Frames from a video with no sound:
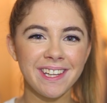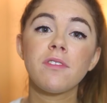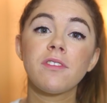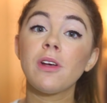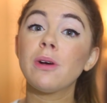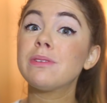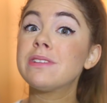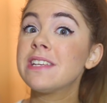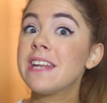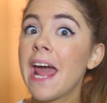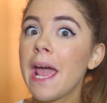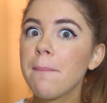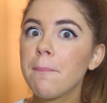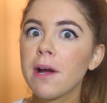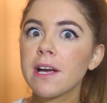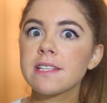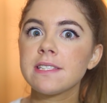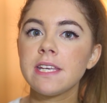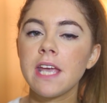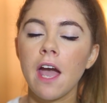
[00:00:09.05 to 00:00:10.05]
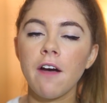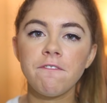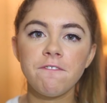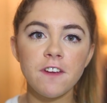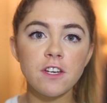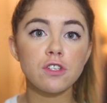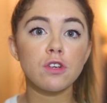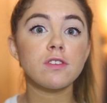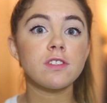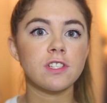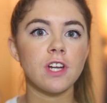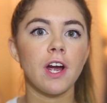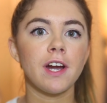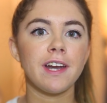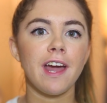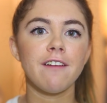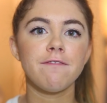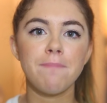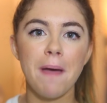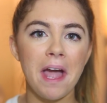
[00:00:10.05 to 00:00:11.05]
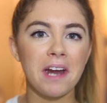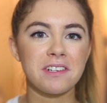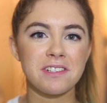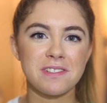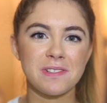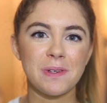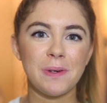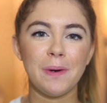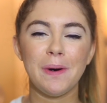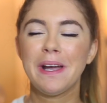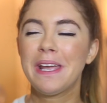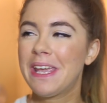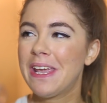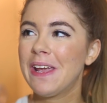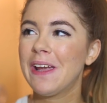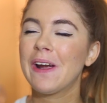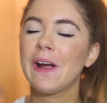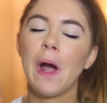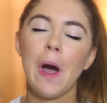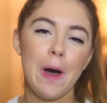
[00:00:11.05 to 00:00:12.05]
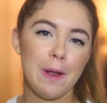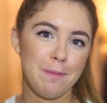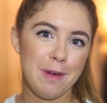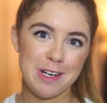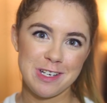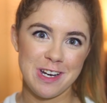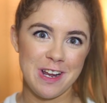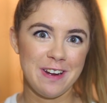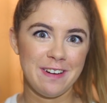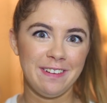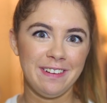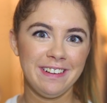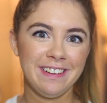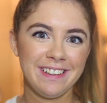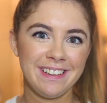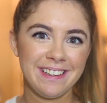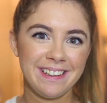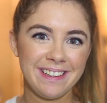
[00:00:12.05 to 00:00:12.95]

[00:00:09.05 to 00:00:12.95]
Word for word: So today marks the official start of back to school here on my channel.